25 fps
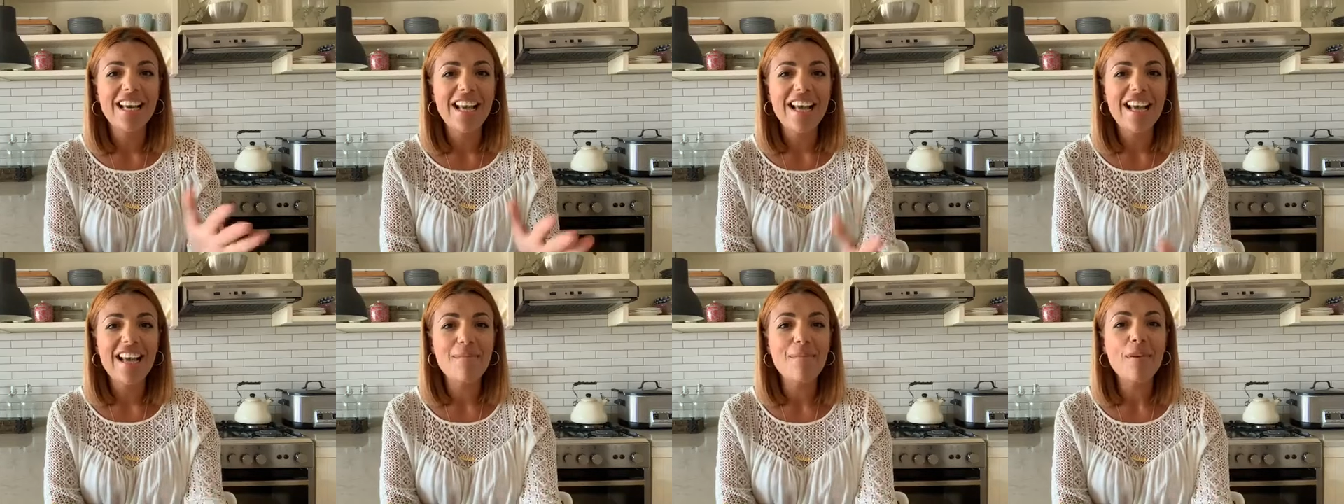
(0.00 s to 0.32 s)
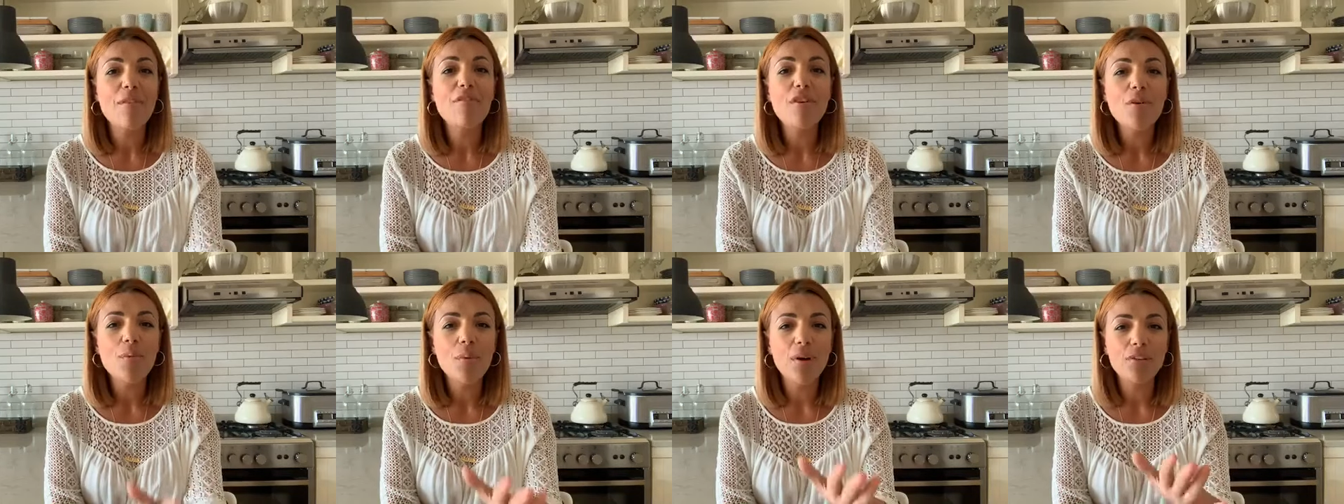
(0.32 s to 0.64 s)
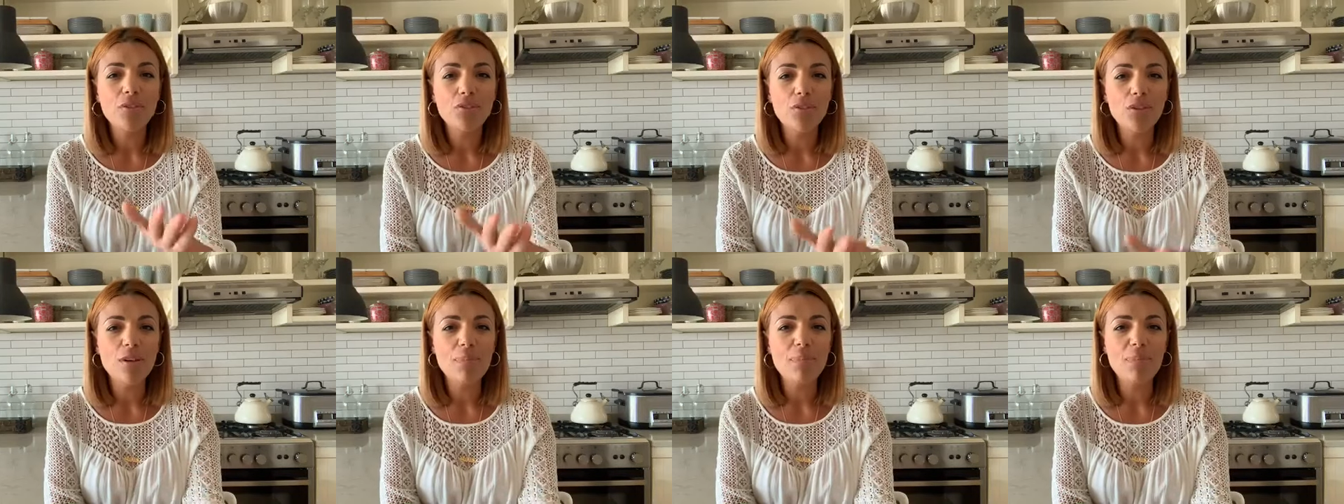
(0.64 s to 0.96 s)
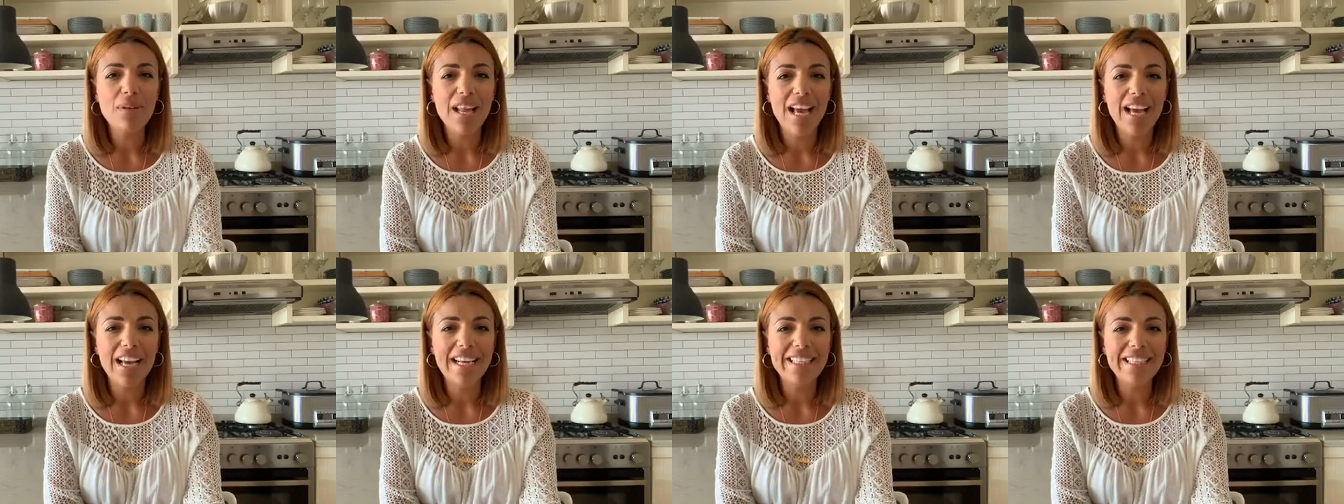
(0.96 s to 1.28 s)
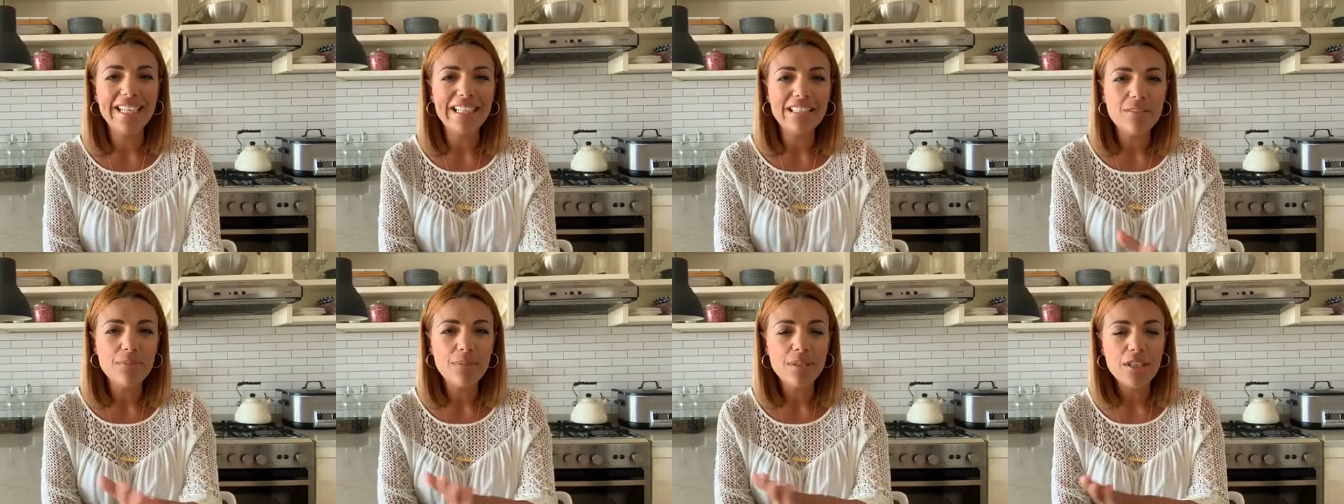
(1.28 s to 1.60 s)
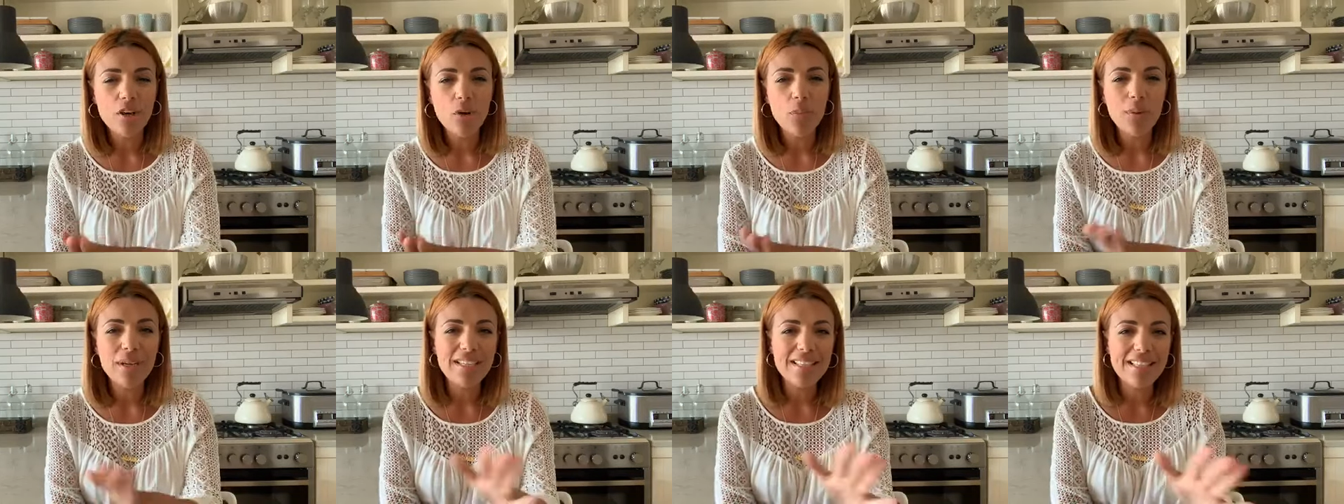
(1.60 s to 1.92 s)
If you want to reply and let me
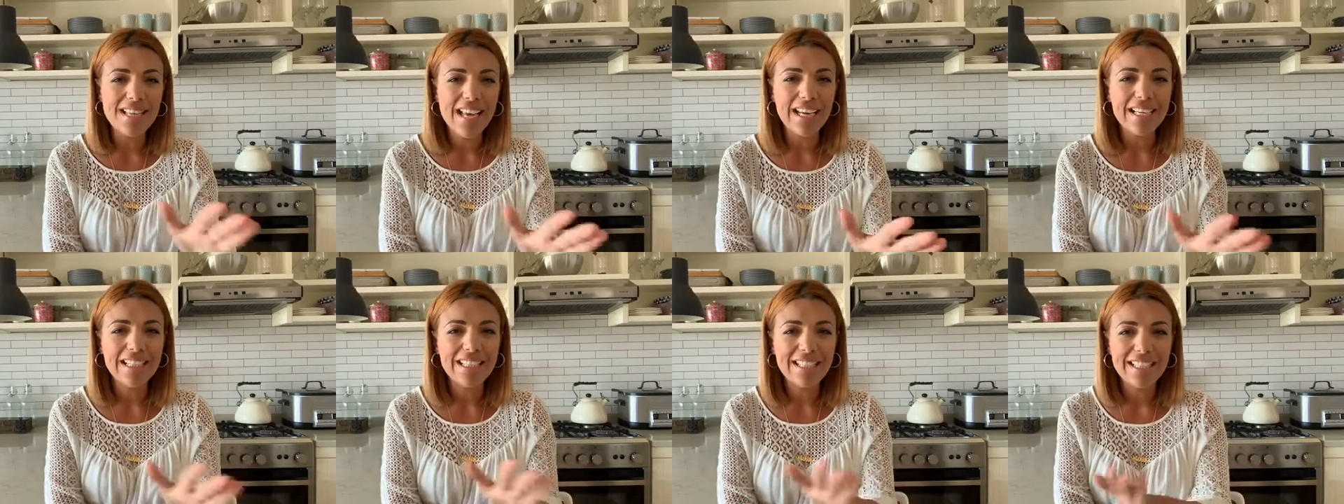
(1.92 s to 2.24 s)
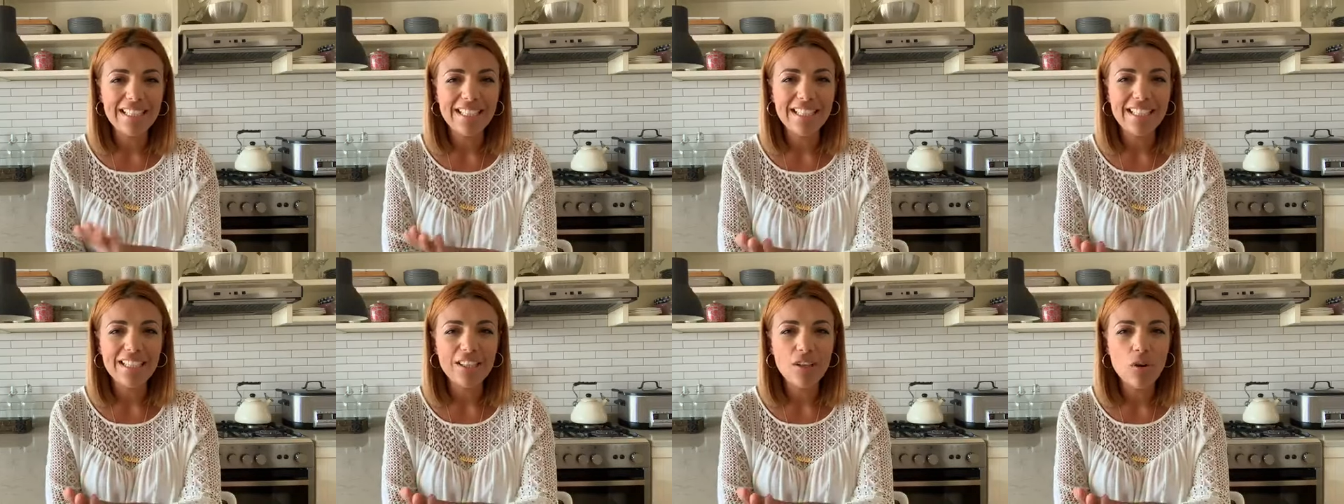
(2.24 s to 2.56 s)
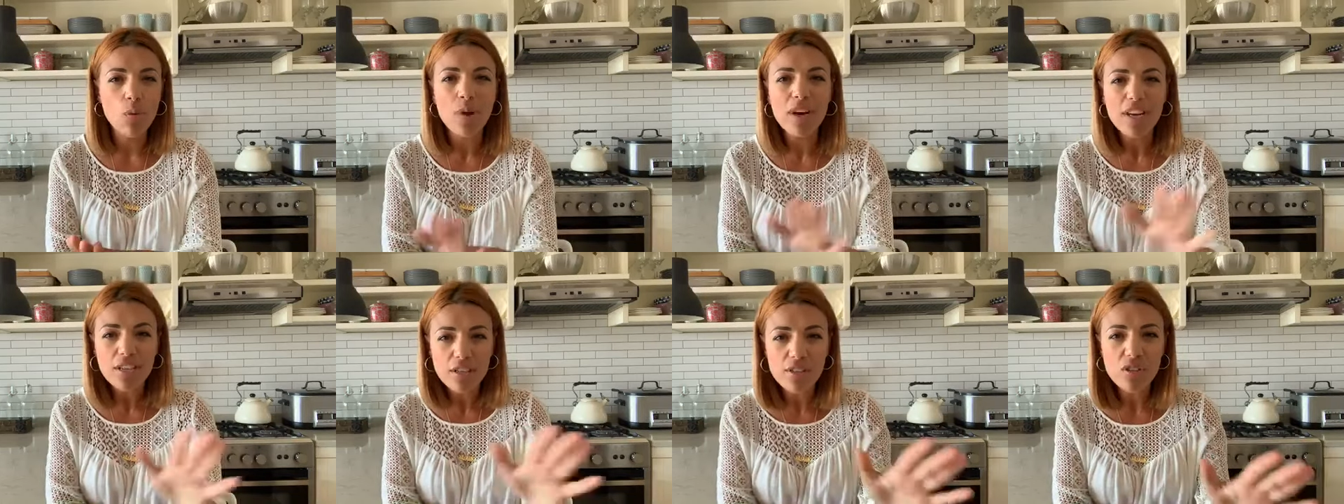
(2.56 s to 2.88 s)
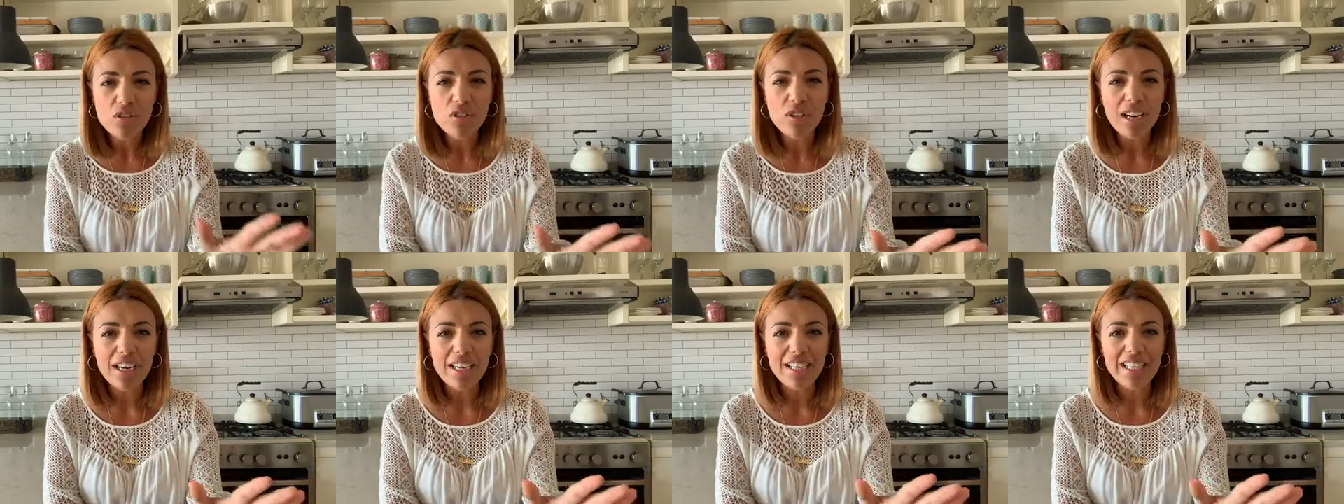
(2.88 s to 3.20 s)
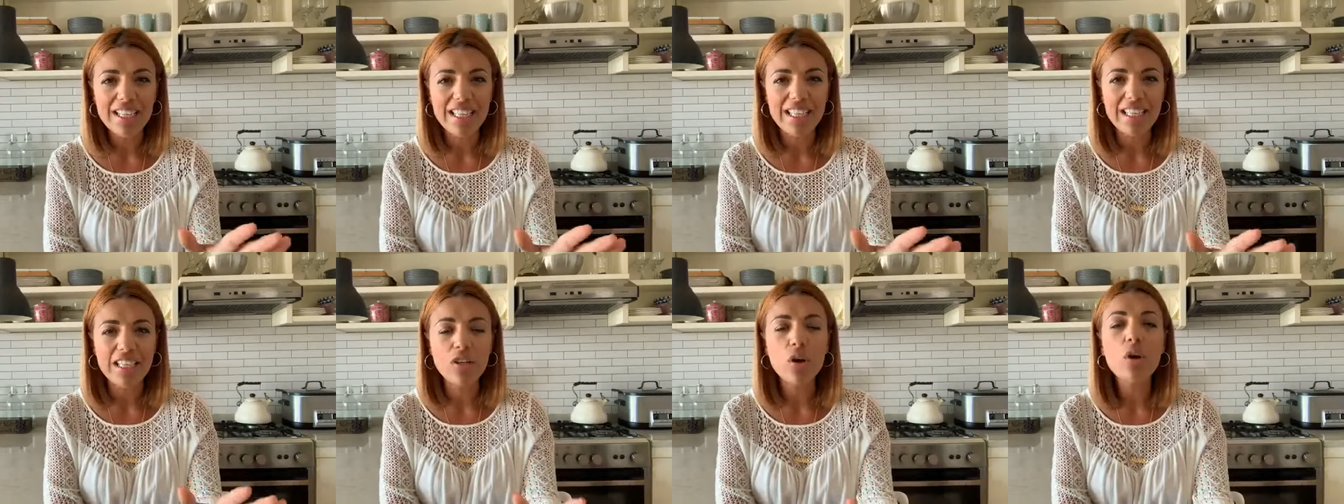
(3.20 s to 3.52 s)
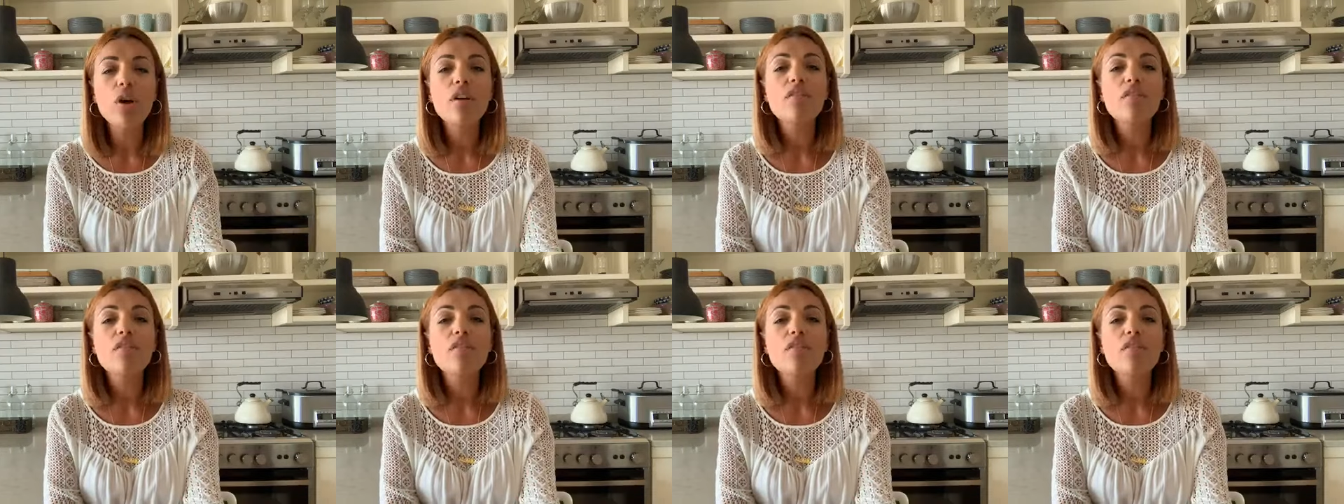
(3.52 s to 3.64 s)
know exactly where you're struggling,